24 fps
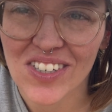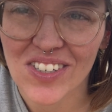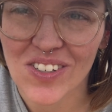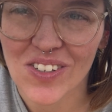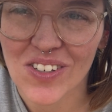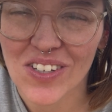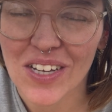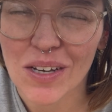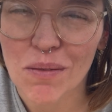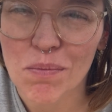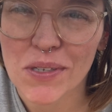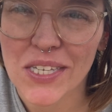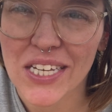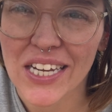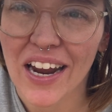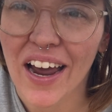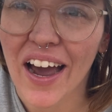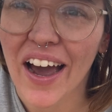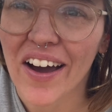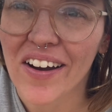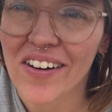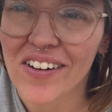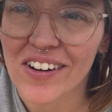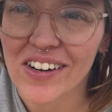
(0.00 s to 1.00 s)
tulips in an
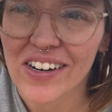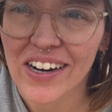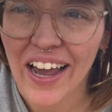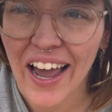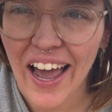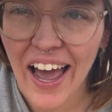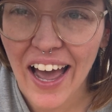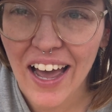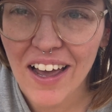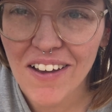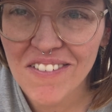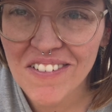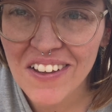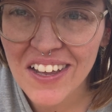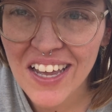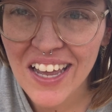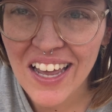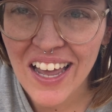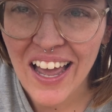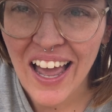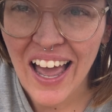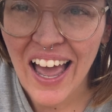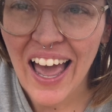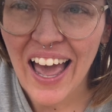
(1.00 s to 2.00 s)
hour and a half.
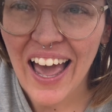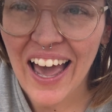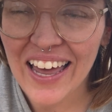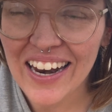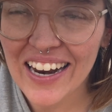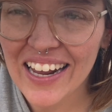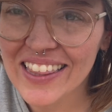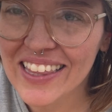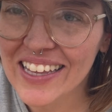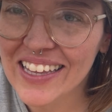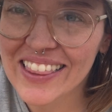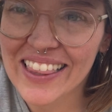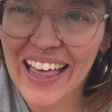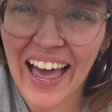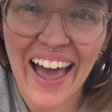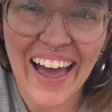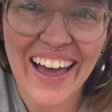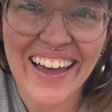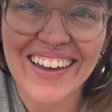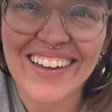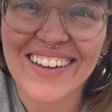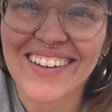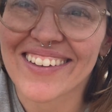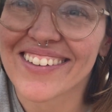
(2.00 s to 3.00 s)
And I think
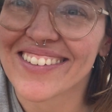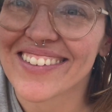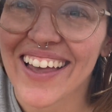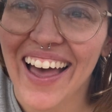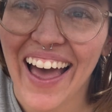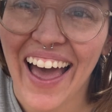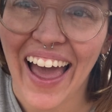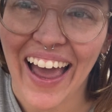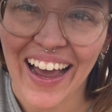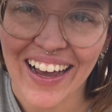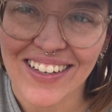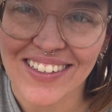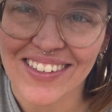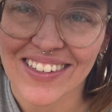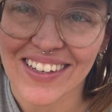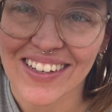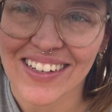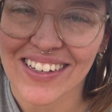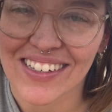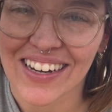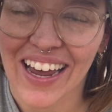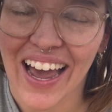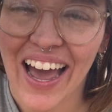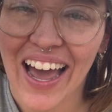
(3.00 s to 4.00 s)
that is
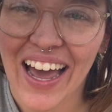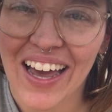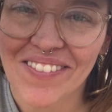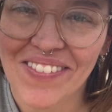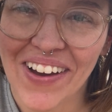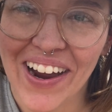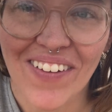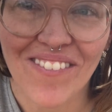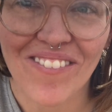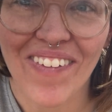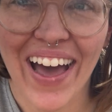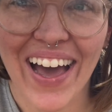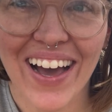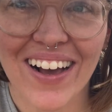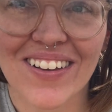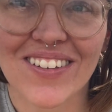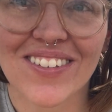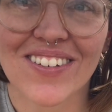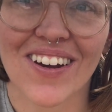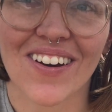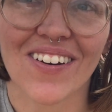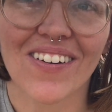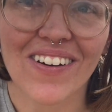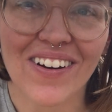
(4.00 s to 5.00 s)
excellent time. Our backs
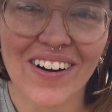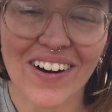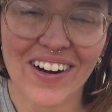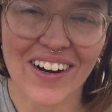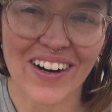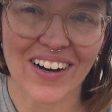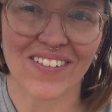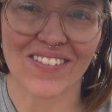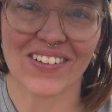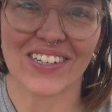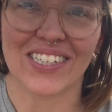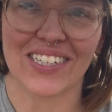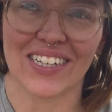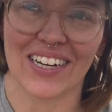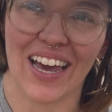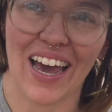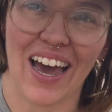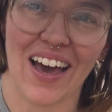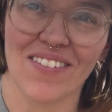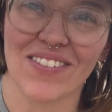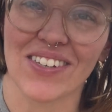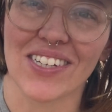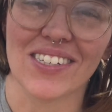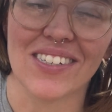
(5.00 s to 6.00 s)
don't hurt. We didn't
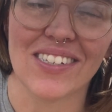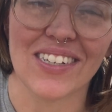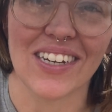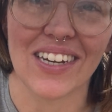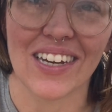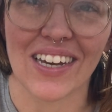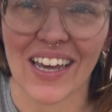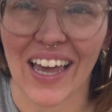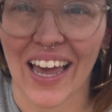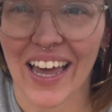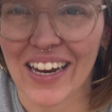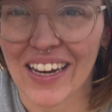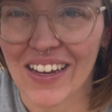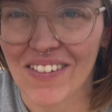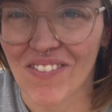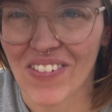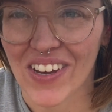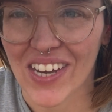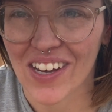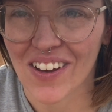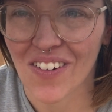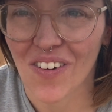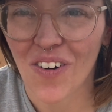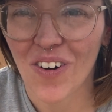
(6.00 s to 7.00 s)
have to dig any
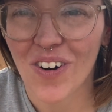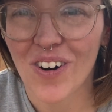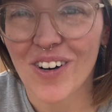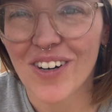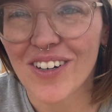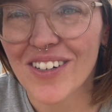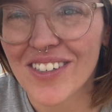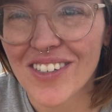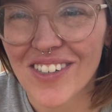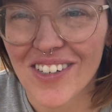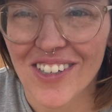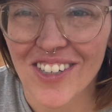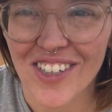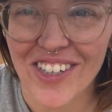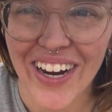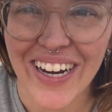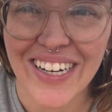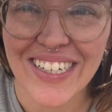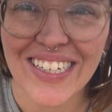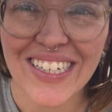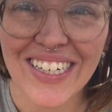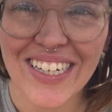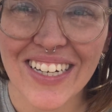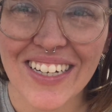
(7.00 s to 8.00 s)
big holes or
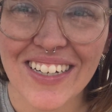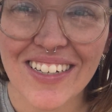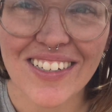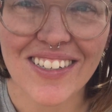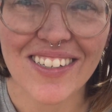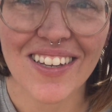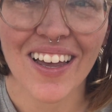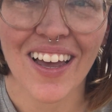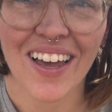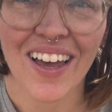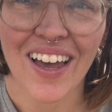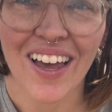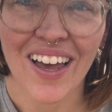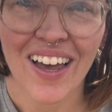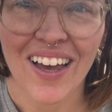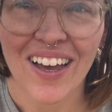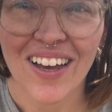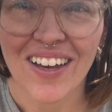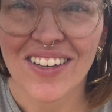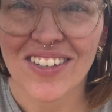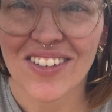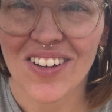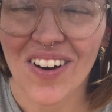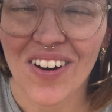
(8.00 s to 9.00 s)
trenches.
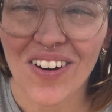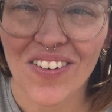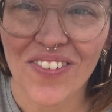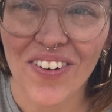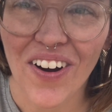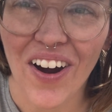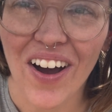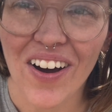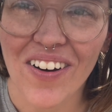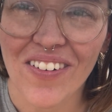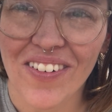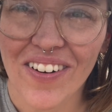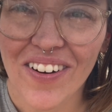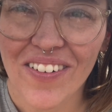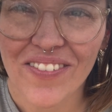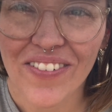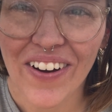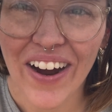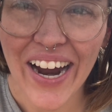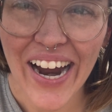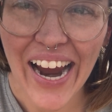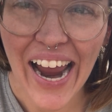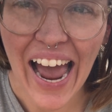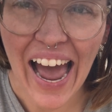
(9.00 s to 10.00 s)
So overall, we're
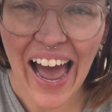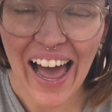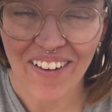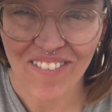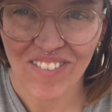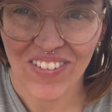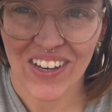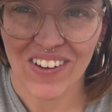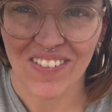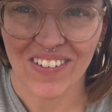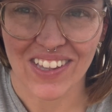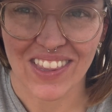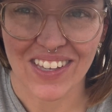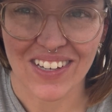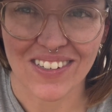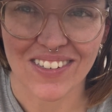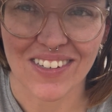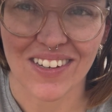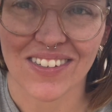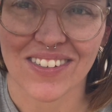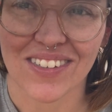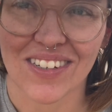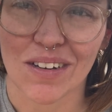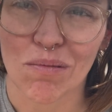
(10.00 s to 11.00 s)
very happy with the
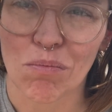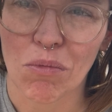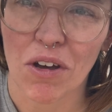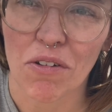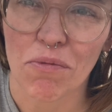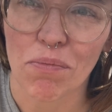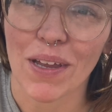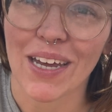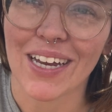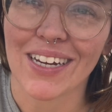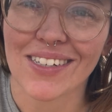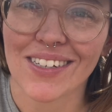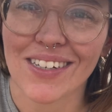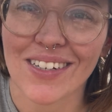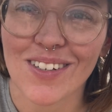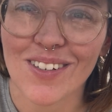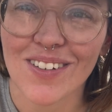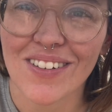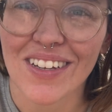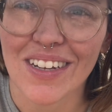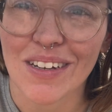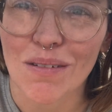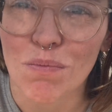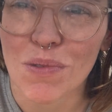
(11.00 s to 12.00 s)
system of planting
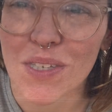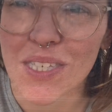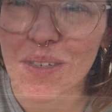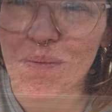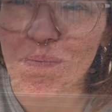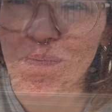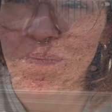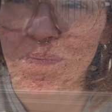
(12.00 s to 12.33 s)
tulips.